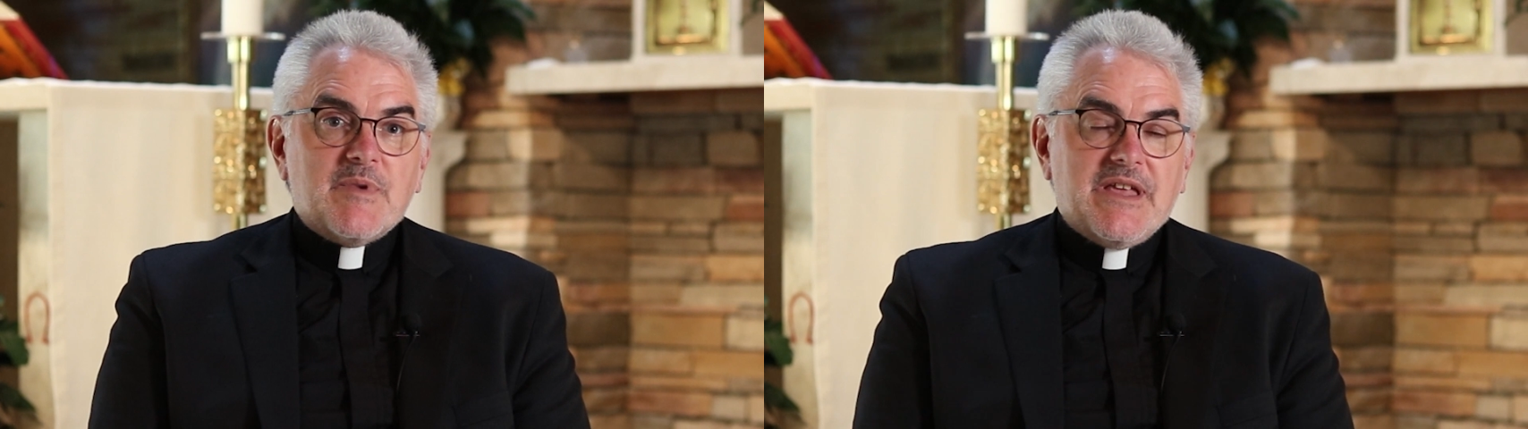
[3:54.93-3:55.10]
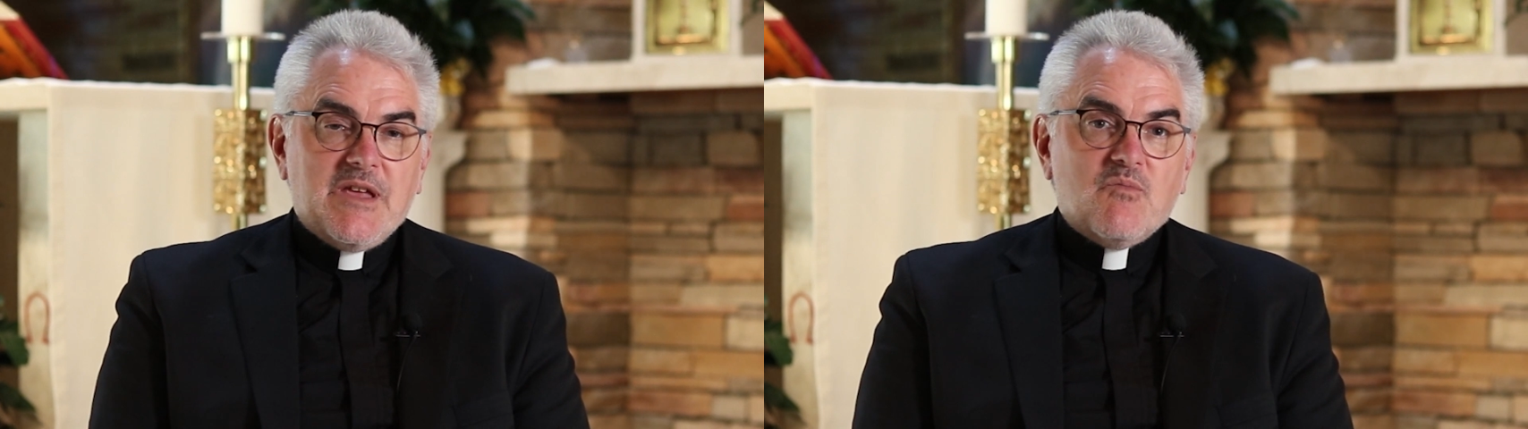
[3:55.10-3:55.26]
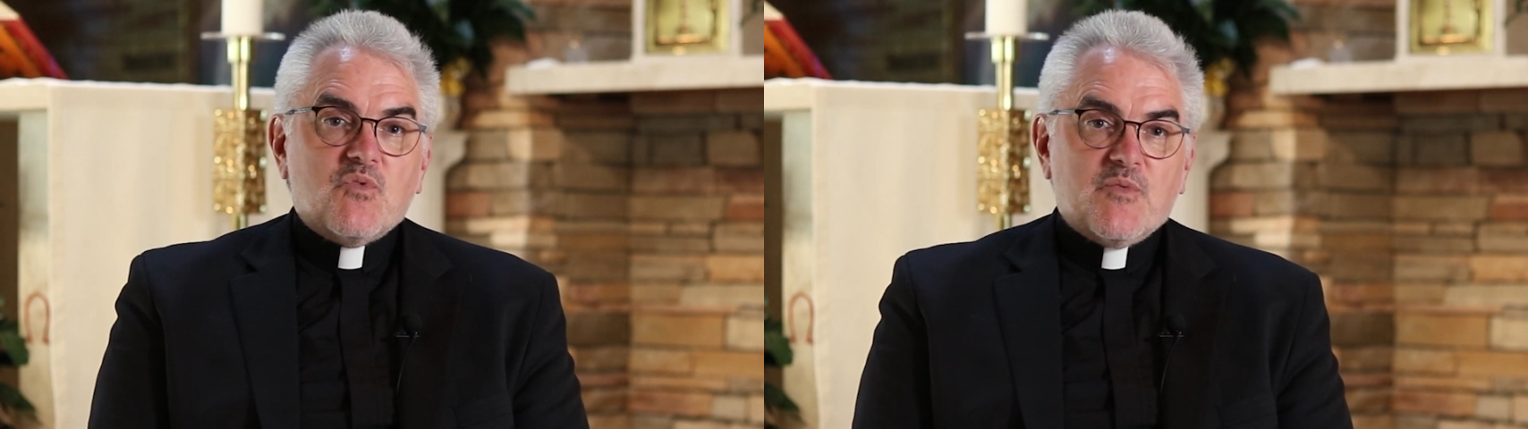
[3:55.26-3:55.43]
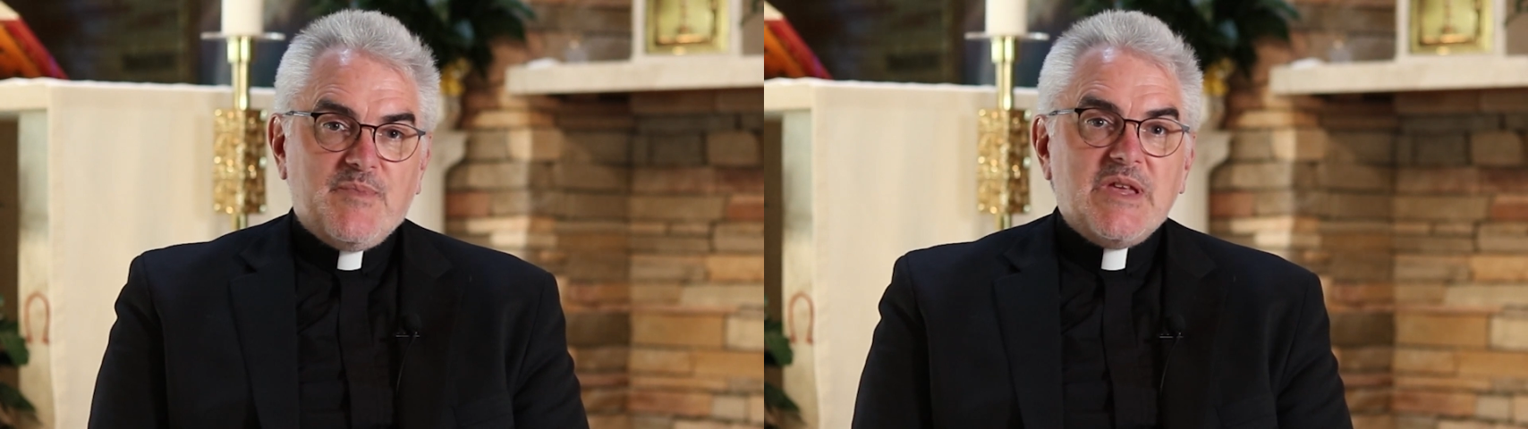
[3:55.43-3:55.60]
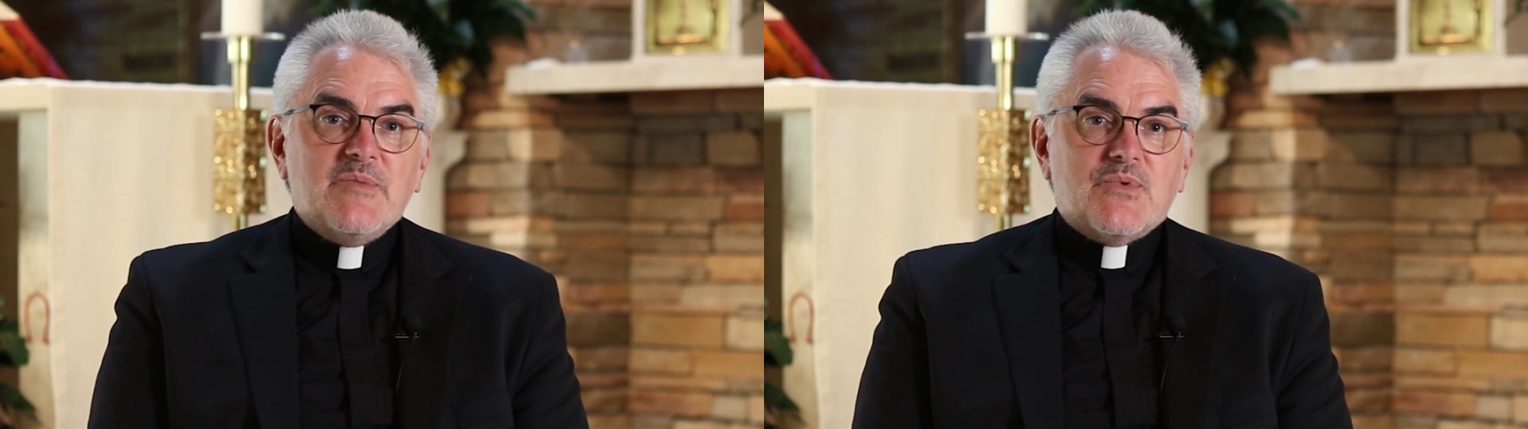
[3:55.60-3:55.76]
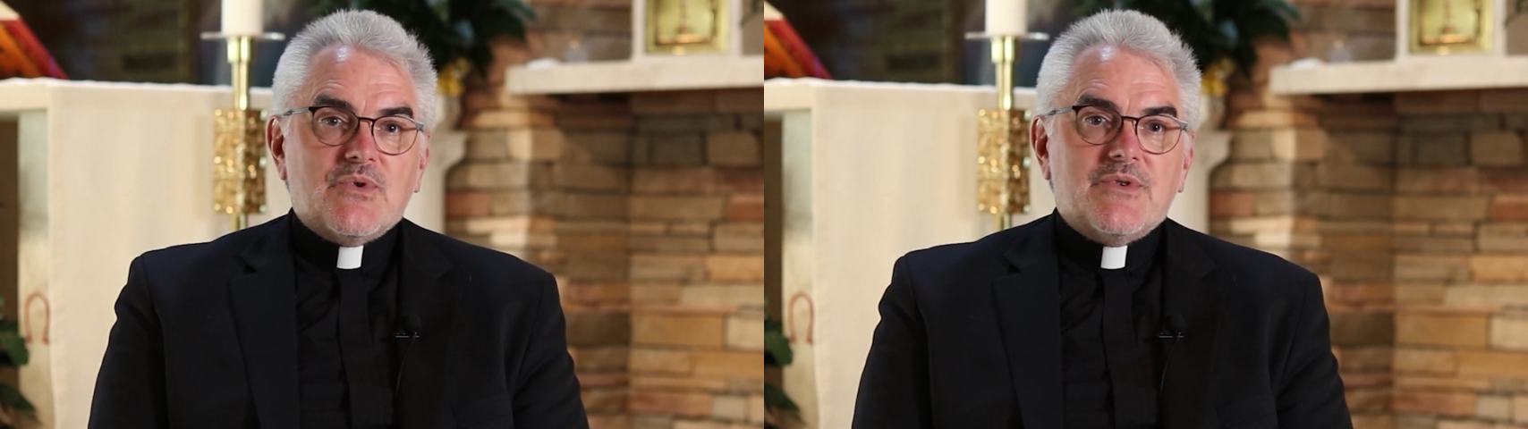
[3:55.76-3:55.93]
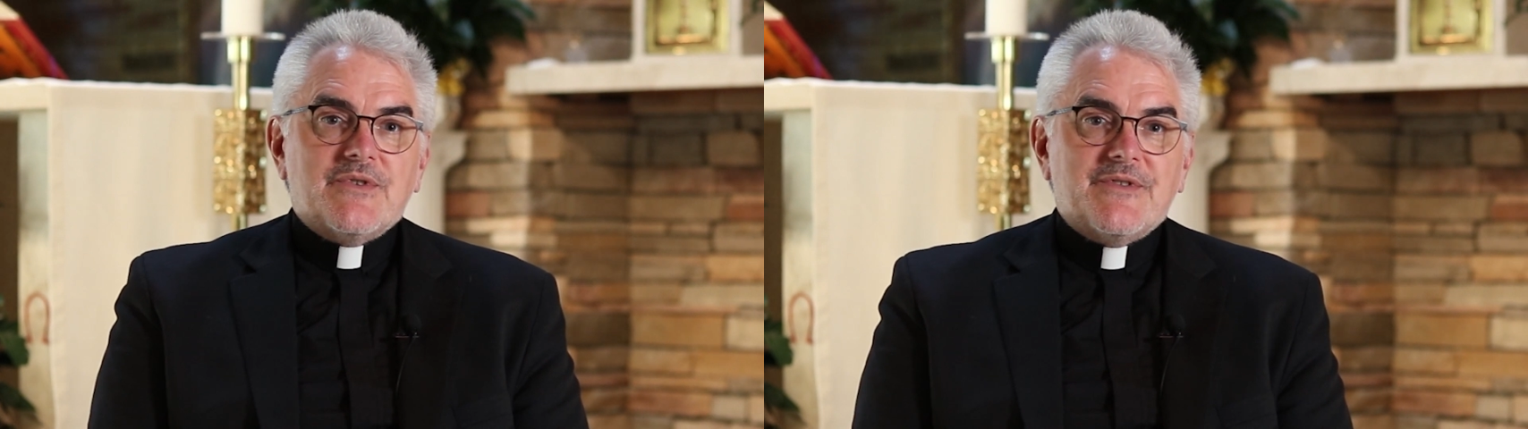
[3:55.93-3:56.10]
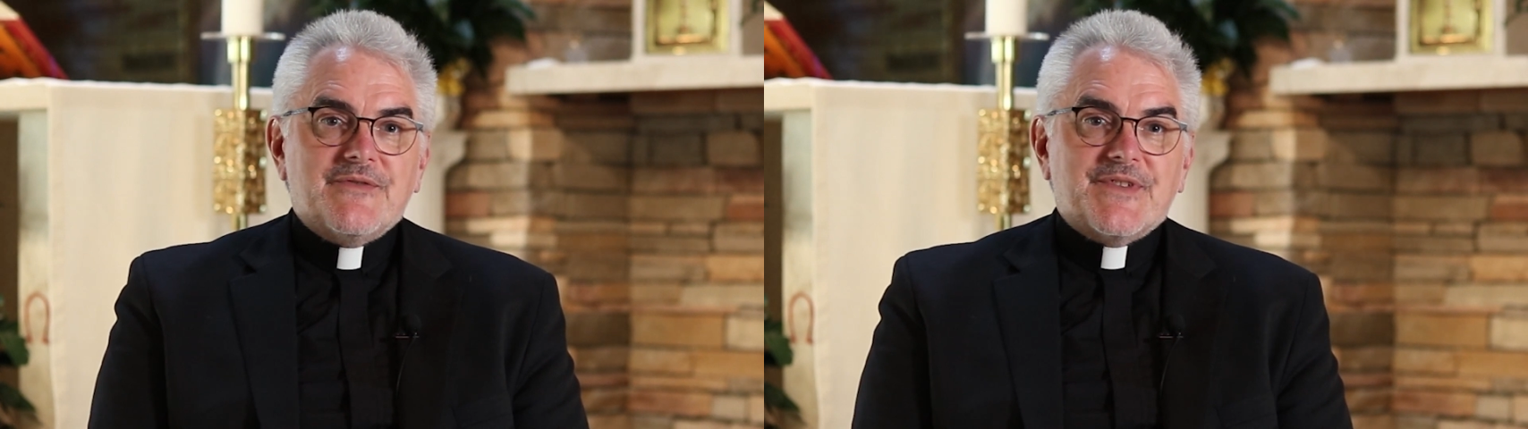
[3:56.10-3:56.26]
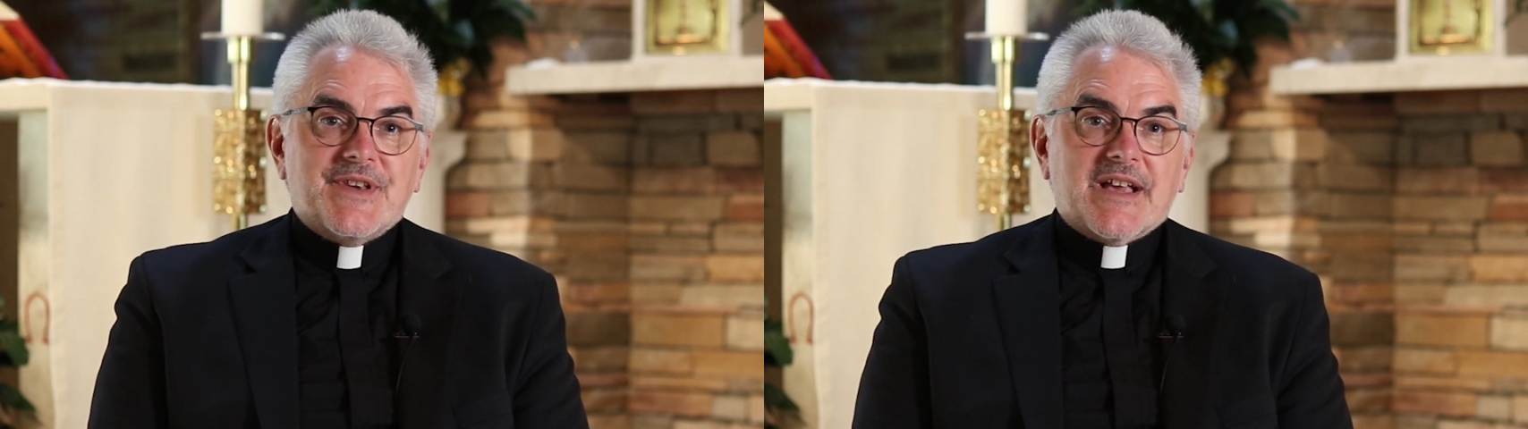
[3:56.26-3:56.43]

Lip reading: might get more people